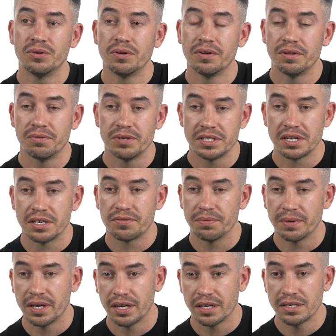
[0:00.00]
all of the research
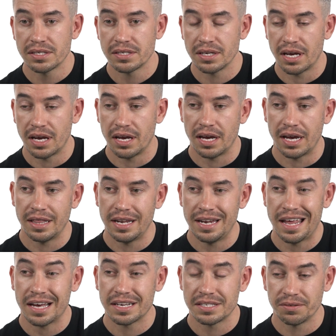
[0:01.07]
from King's, and the
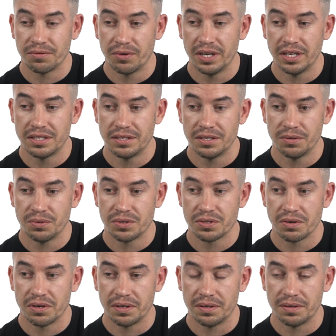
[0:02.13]
next thing really to do was
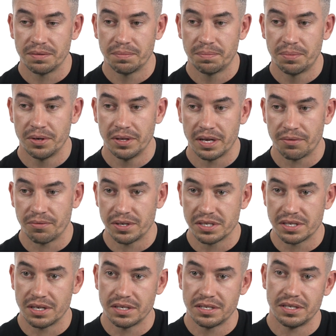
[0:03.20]
try and put that
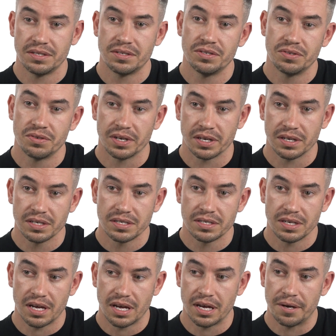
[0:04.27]
research into
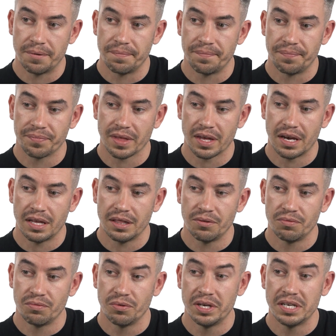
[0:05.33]
drinks. And
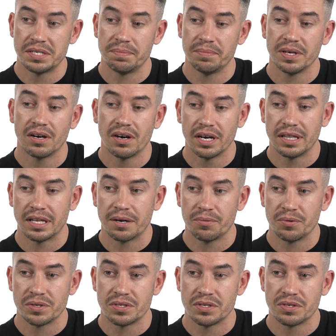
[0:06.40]
the reason behind that
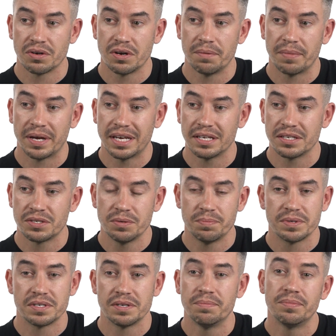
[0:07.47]
was to try and make it
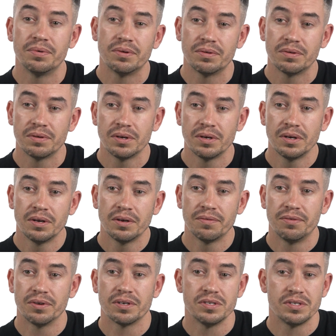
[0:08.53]
super simple
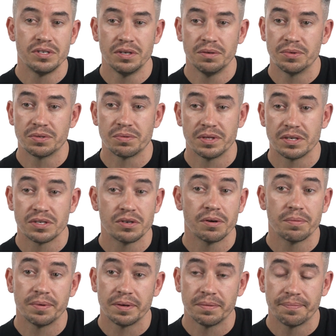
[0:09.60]
for consumers when they're
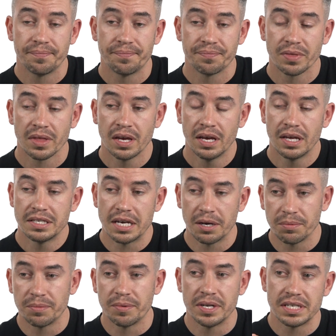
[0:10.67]
shopping, to
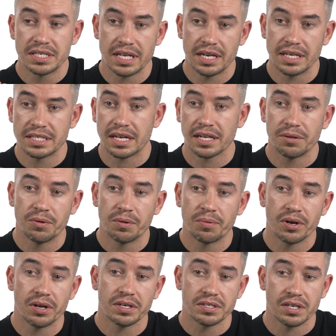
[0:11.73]
help them understand exactly what
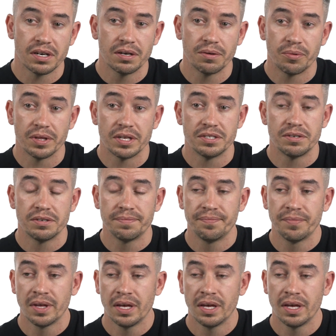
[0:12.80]
products are and what they're doing.